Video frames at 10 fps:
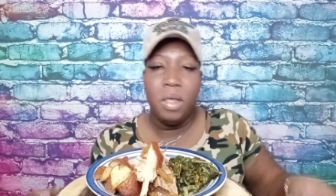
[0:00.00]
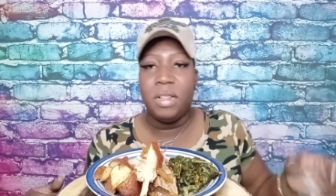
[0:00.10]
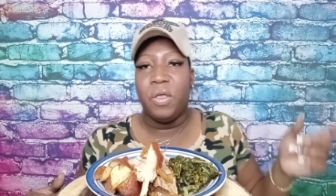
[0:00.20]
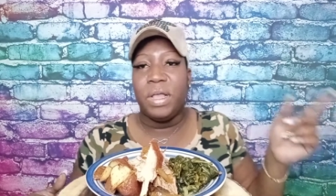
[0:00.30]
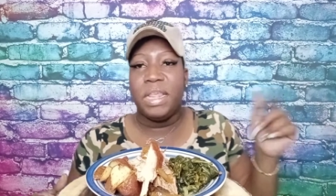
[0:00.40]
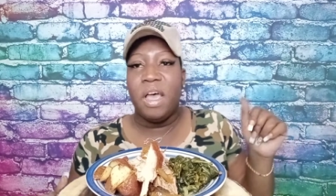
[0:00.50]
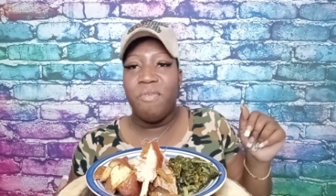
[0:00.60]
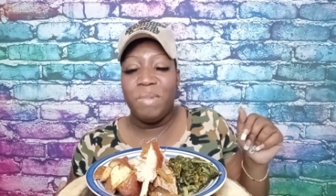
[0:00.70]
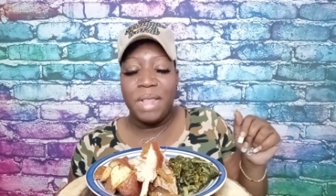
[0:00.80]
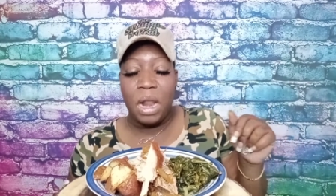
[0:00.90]
So you can tell
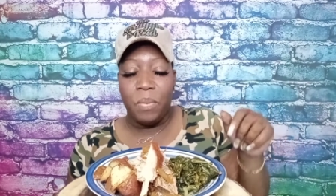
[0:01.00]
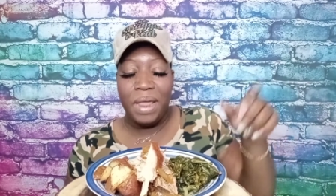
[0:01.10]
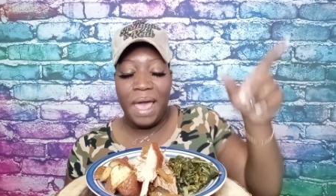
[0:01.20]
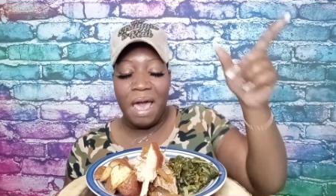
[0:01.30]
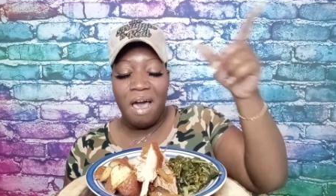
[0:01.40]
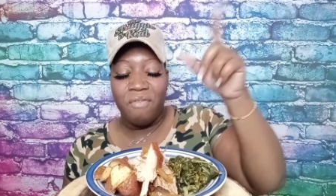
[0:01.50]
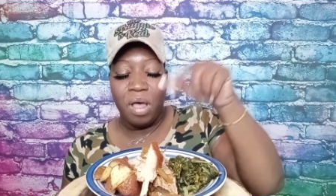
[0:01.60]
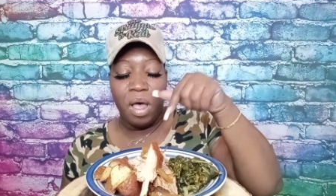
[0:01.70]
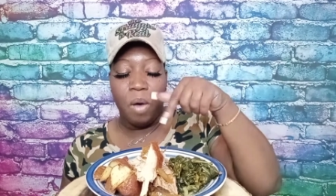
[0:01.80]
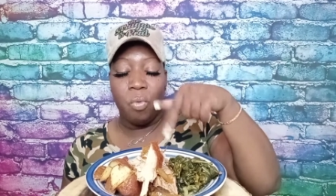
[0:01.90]
from the title we
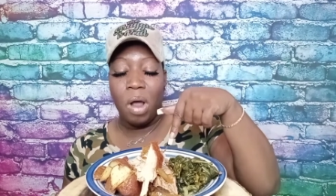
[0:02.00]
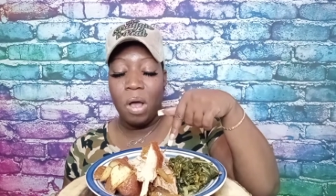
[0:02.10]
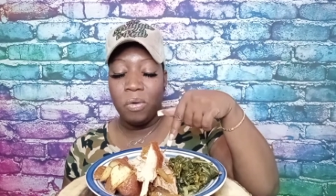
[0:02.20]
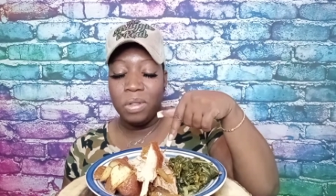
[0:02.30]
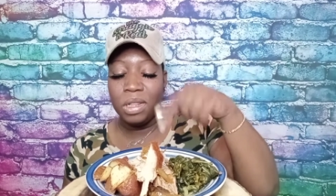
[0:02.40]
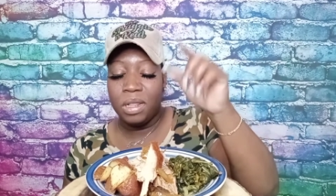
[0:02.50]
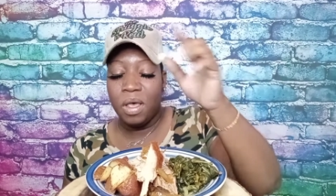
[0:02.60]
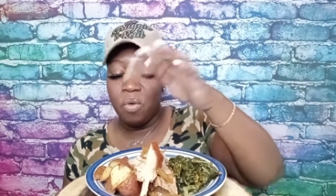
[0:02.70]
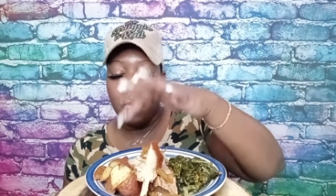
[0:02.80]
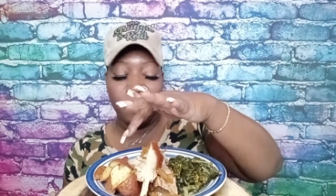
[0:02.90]
have
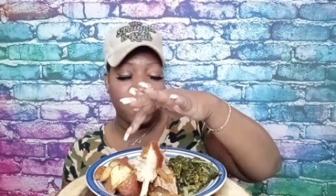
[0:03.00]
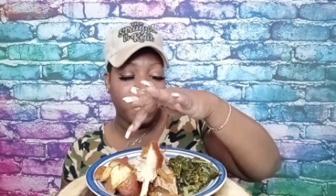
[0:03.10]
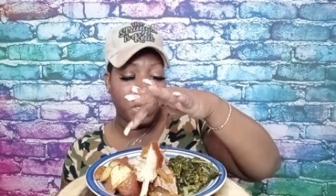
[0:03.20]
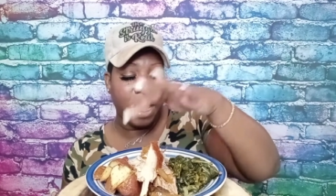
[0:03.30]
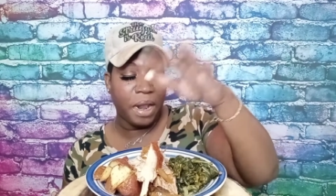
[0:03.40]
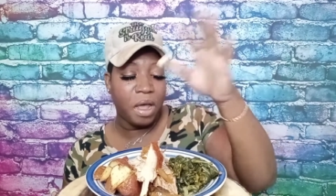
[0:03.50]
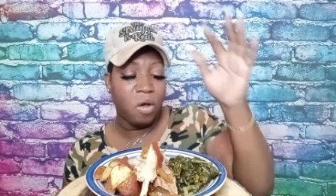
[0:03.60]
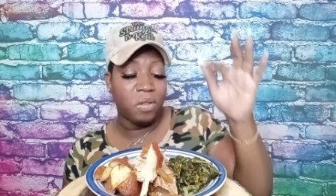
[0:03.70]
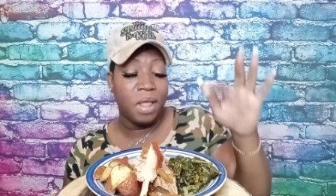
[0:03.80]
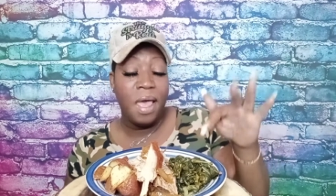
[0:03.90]
roasted
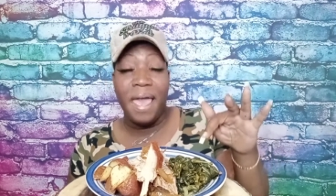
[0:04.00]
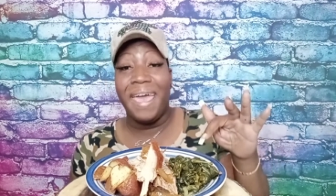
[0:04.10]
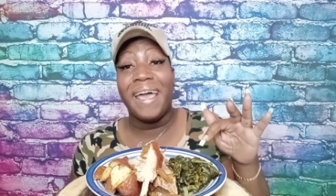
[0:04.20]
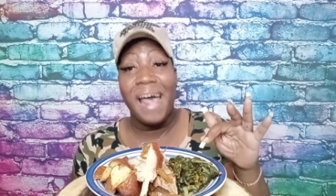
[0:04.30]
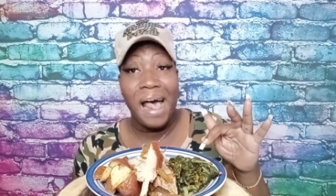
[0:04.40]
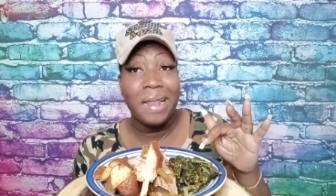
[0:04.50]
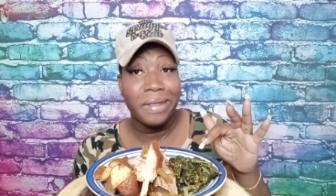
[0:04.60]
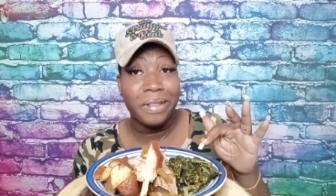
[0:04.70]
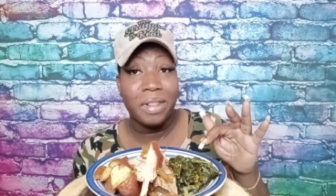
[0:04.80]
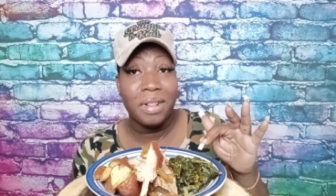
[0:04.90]
potatoes, and
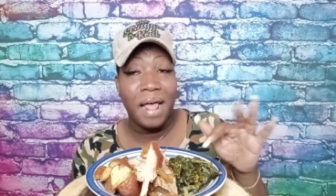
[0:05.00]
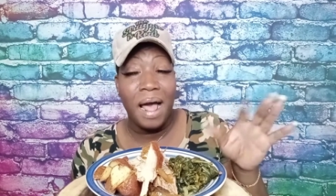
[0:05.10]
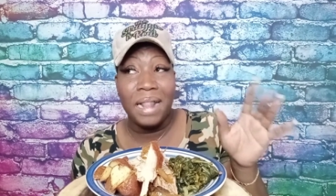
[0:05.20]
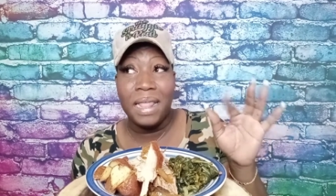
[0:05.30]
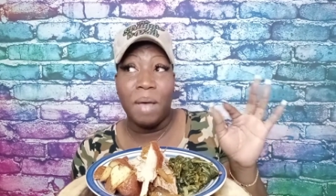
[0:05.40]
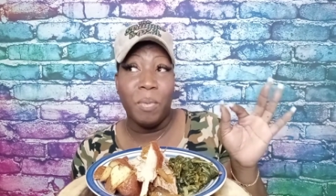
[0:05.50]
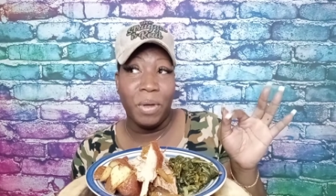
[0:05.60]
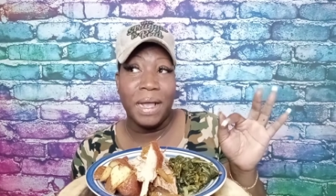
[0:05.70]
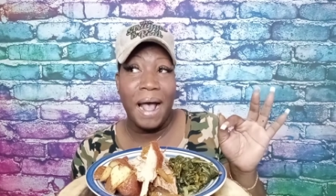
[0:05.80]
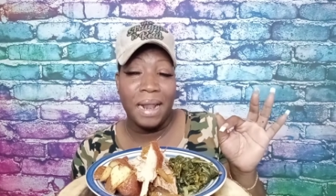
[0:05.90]
collards. I think I'm
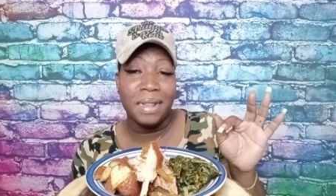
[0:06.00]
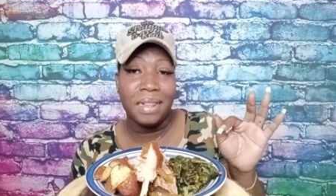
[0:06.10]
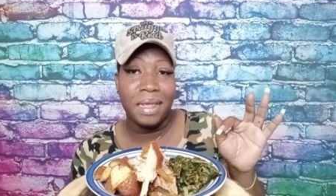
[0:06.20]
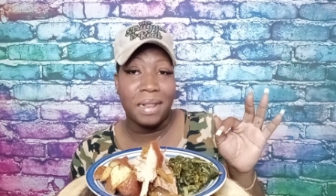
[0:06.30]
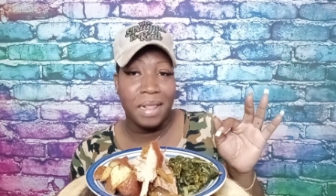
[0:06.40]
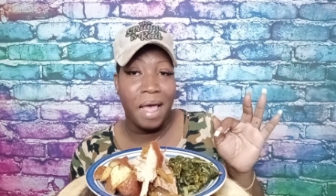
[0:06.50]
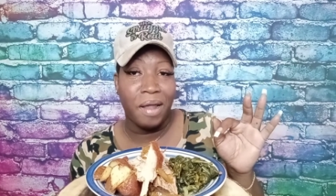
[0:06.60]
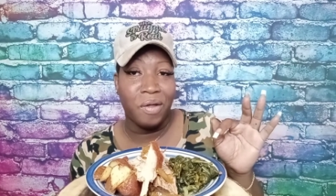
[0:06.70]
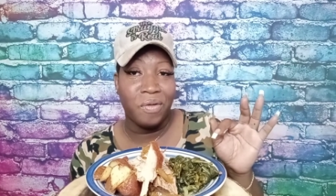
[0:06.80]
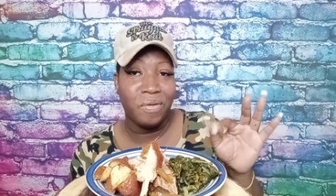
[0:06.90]
gonna put collards in the
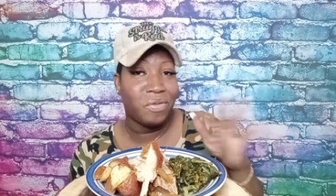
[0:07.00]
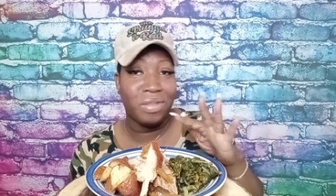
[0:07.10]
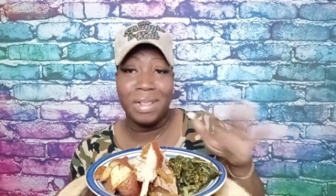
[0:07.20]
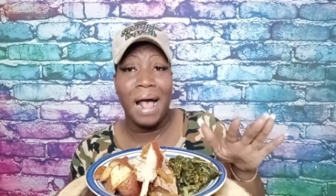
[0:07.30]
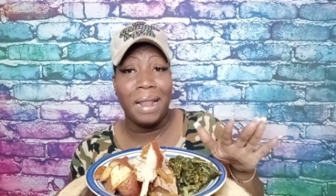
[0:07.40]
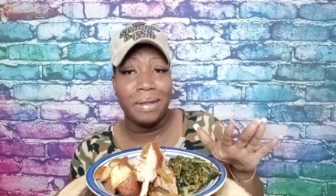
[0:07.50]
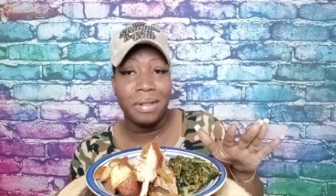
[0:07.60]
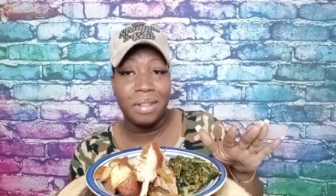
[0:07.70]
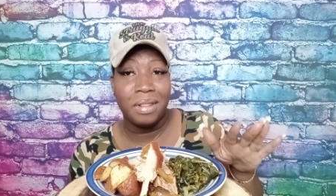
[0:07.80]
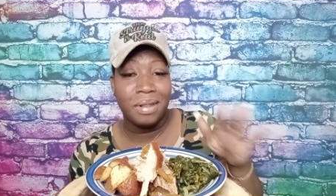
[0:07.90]
title. Just
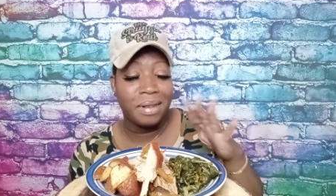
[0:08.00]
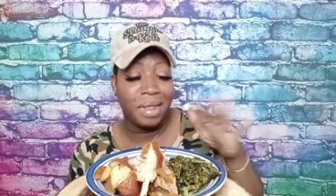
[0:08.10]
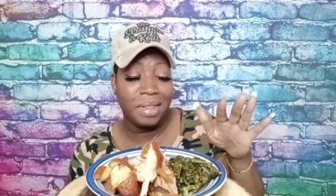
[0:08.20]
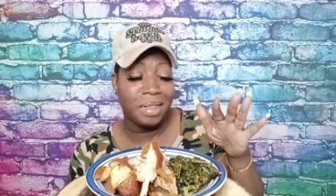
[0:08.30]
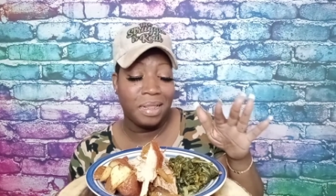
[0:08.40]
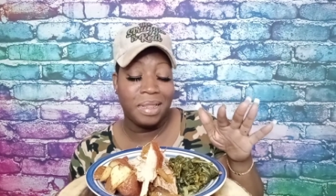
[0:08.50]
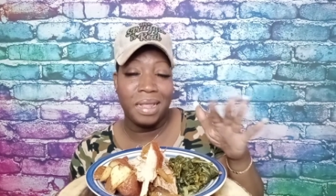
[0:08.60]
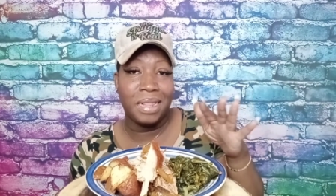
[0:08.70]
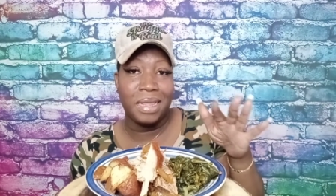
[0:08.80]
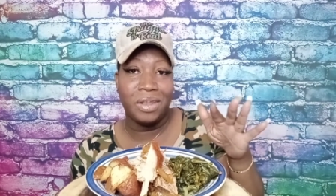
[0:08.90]
collards. That's
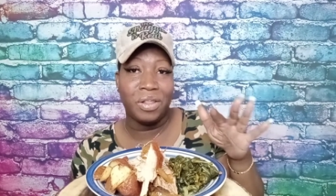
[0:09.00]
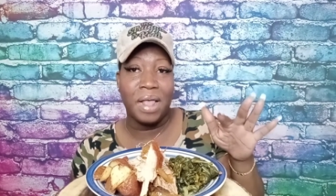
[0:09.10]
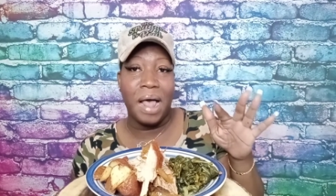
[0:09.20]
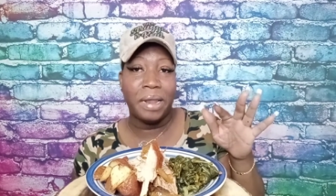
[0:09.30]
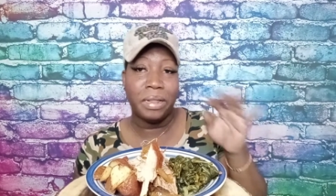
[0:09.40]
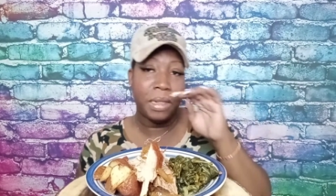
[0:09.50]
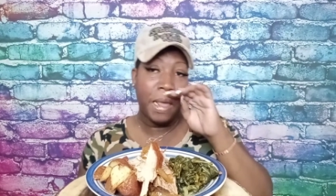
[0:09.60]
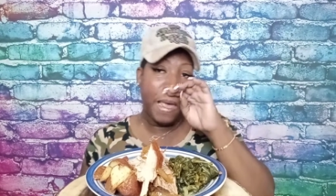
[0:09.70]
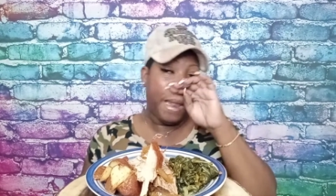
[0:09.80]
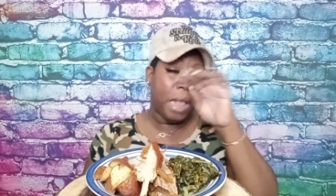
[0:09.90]
it. Just collards.
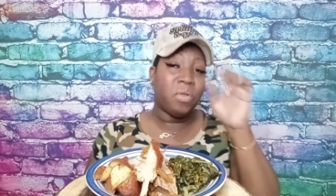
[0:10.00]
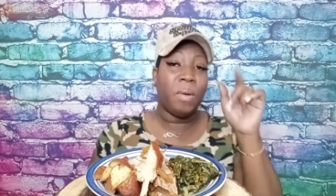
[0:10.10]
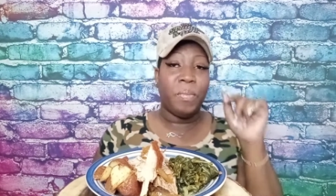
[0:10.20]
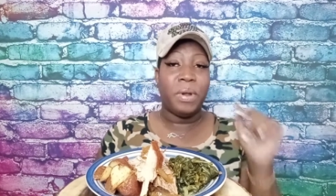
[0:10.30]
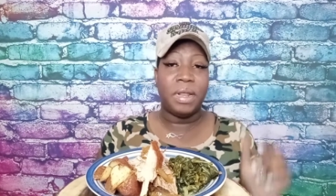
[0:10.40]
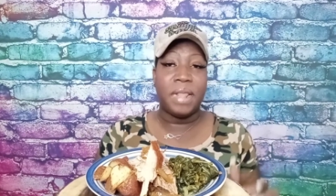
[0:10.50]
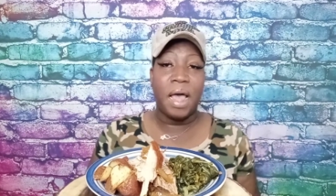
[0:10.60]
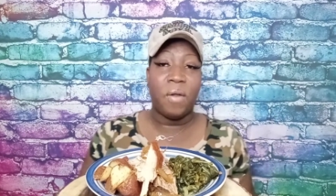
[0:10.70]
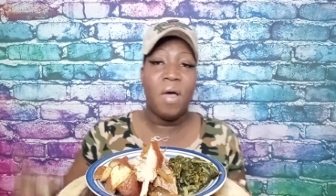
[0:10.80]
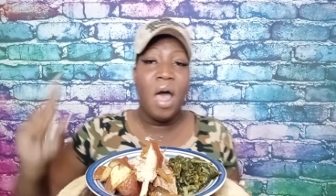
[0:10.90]
That's what I'm putting in the
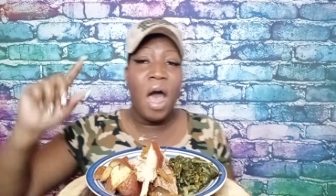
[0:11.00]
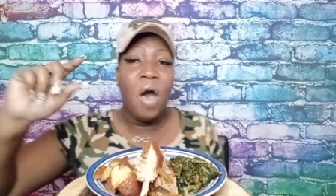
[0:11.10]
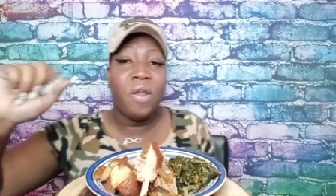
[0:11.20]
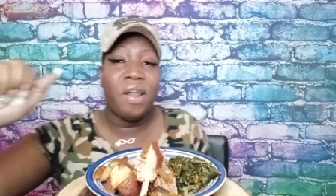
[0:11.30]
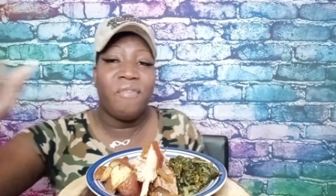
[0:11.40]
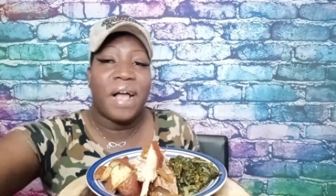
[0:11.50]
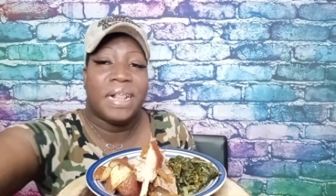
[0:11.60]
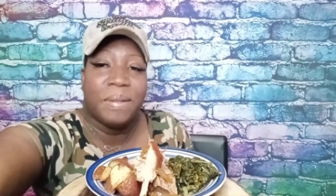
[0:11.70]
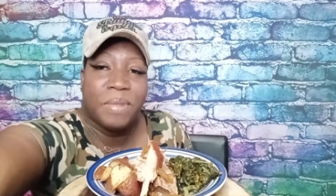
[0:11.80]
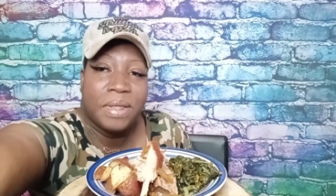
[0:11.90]
title. Hold on, I
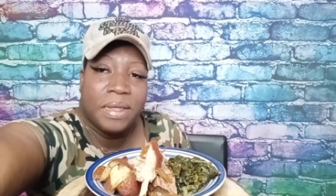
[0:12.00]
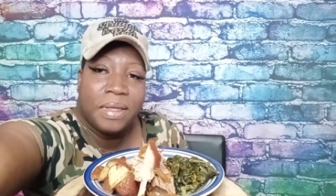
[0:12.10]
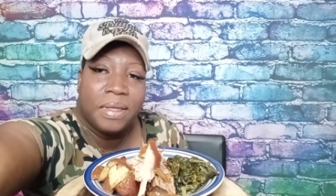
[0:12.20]
forgot something.